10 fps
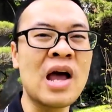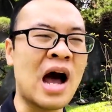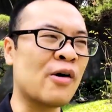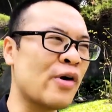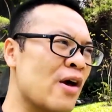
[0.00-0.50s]

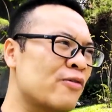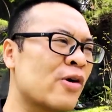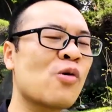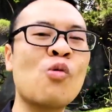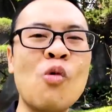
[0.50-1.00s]

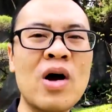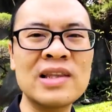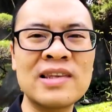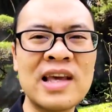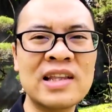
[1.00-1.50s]
However,
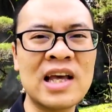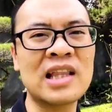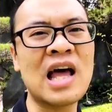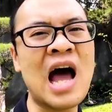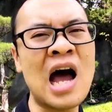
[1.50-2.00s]
one thing
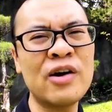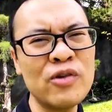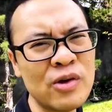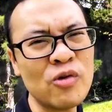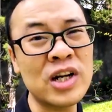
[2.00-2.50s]
that I
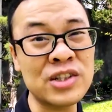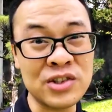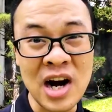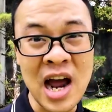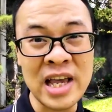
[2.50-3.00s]
really want to
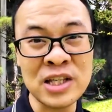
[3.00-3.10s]
try